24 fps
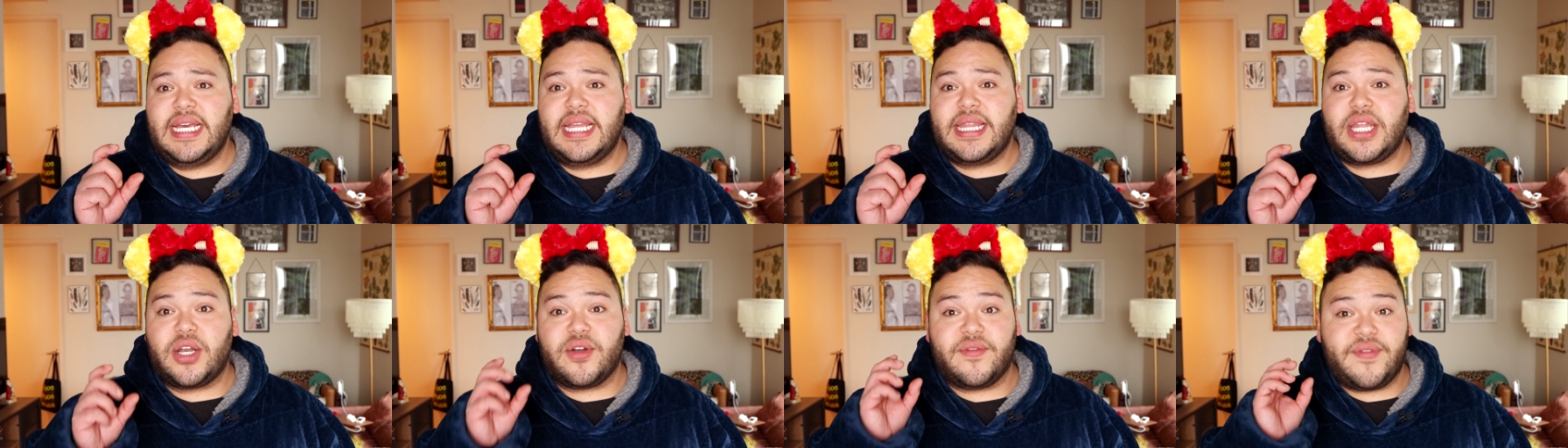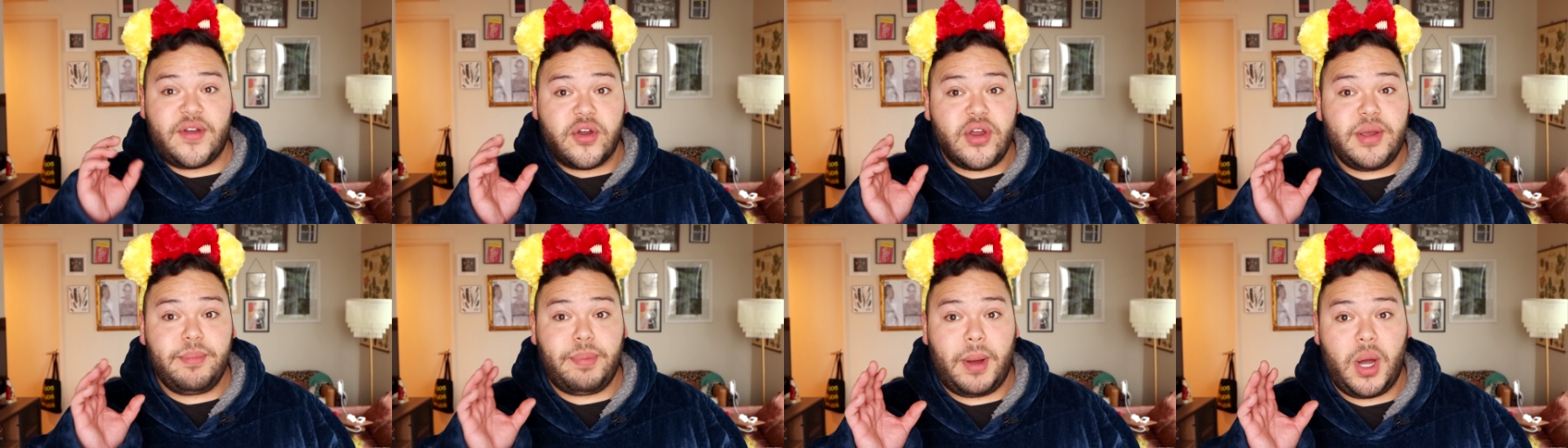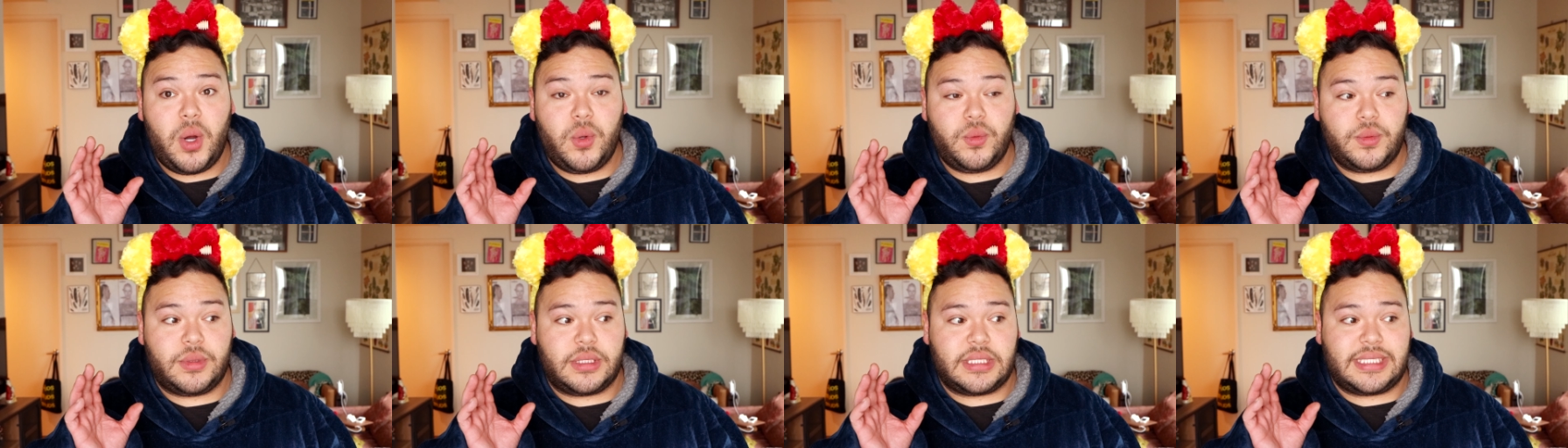that are very
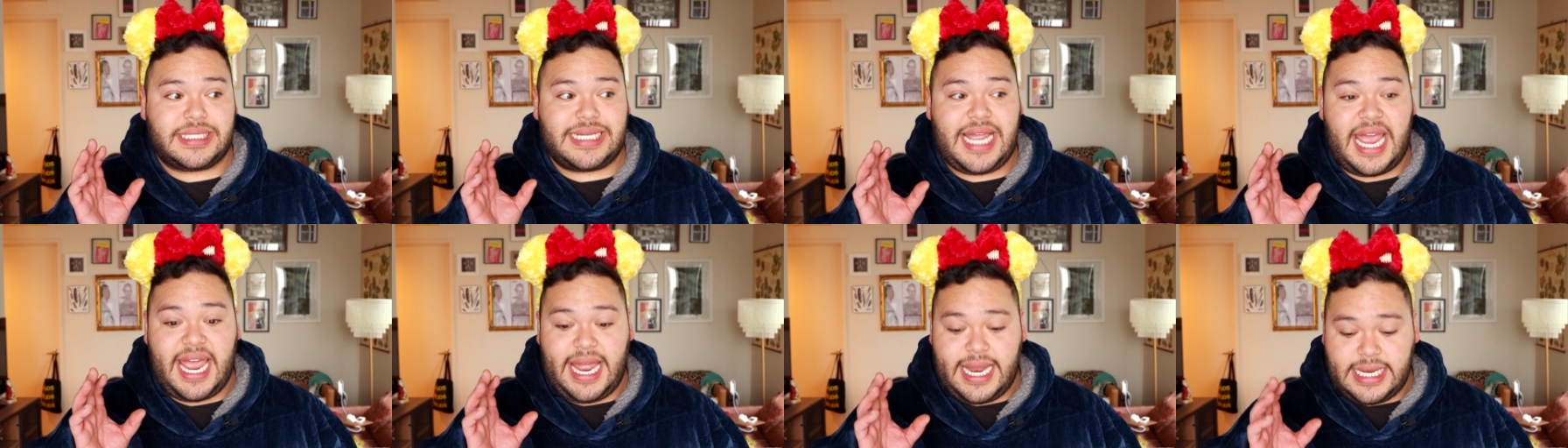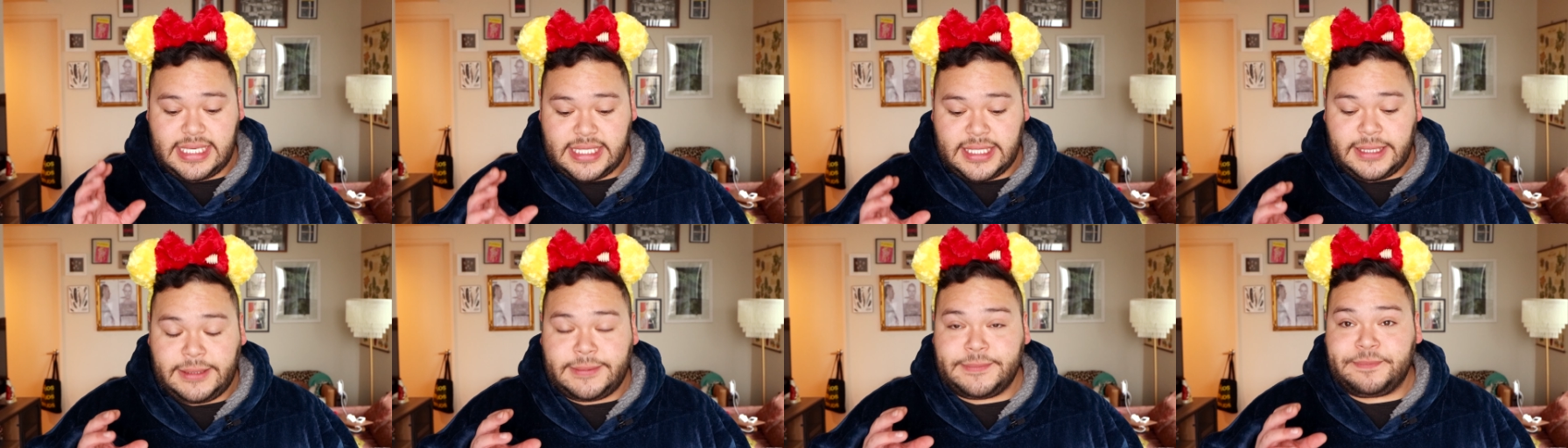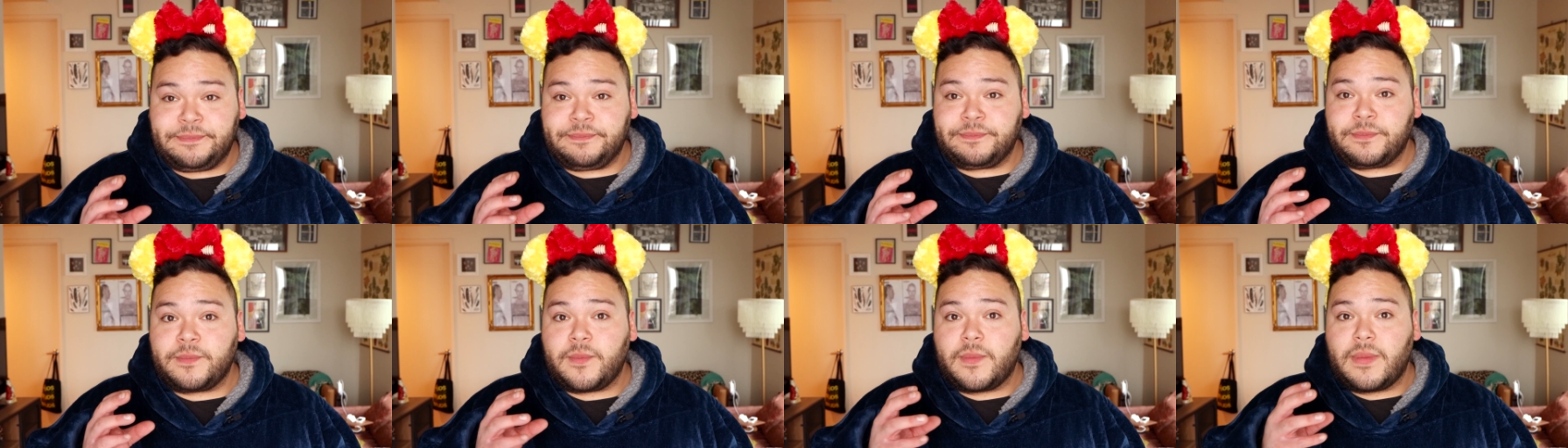potent, and
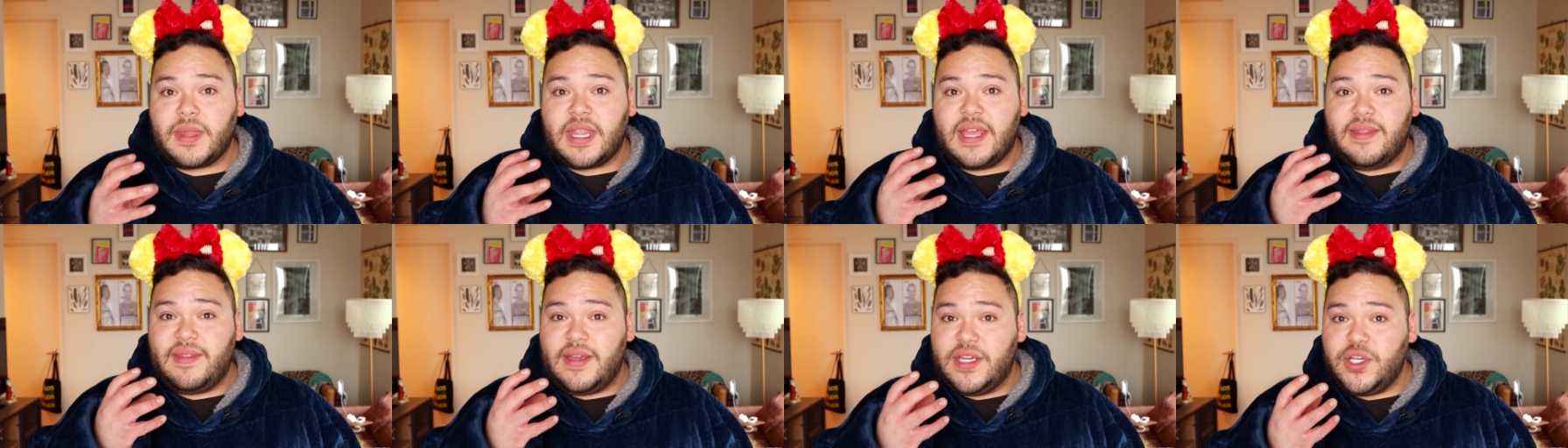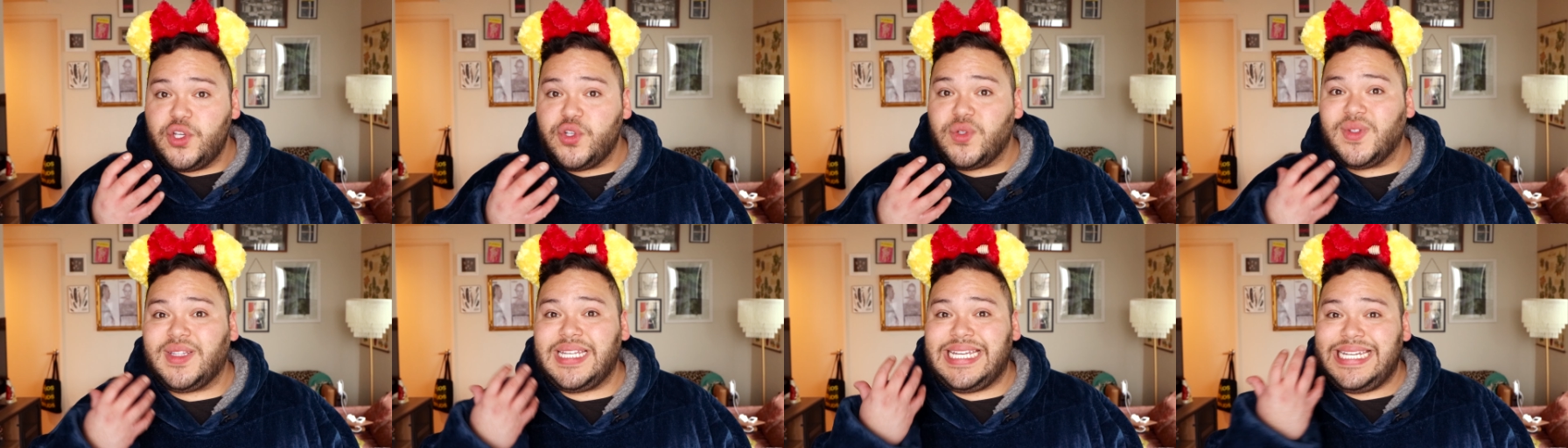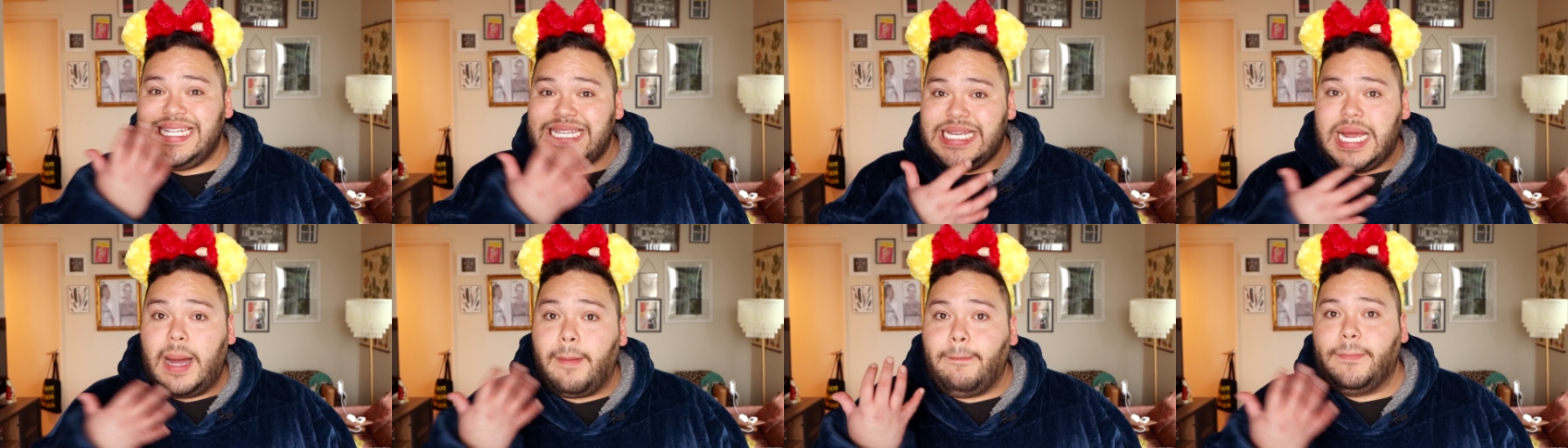they usually
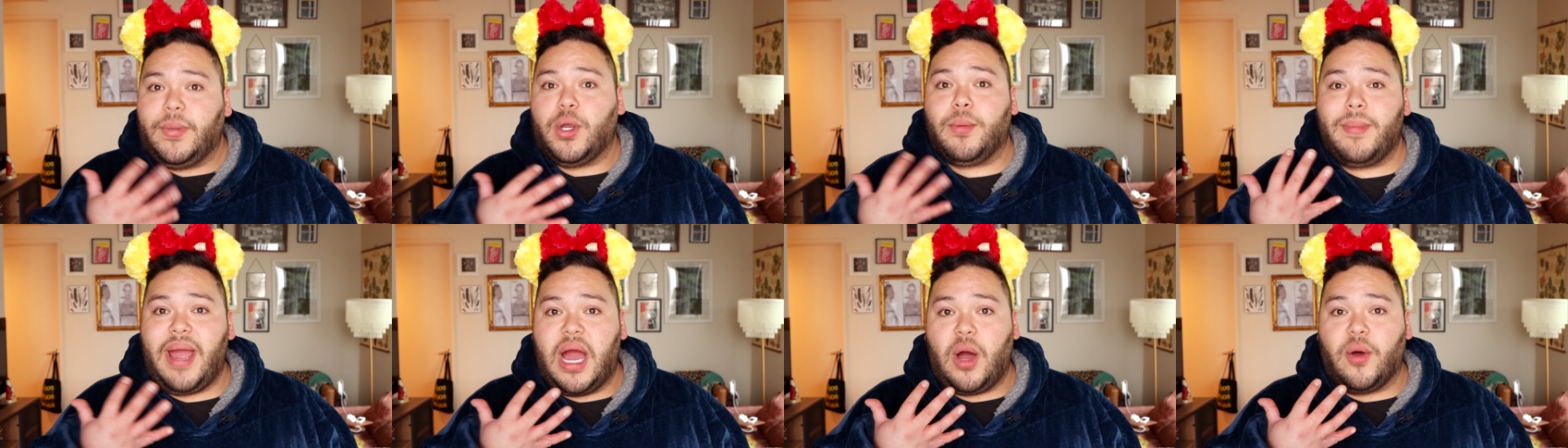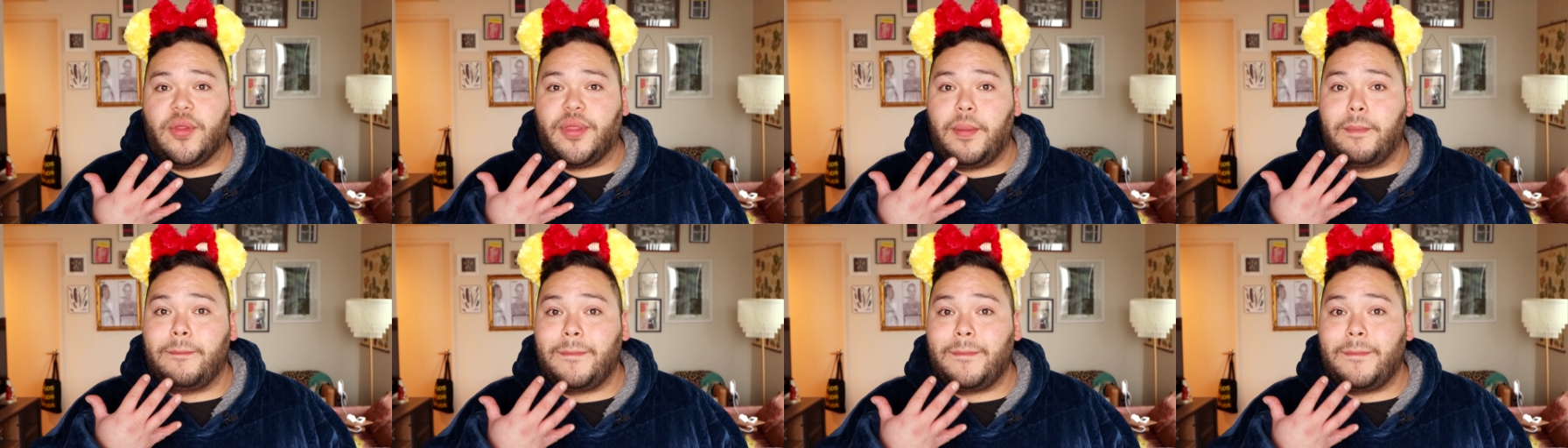numb your mouth.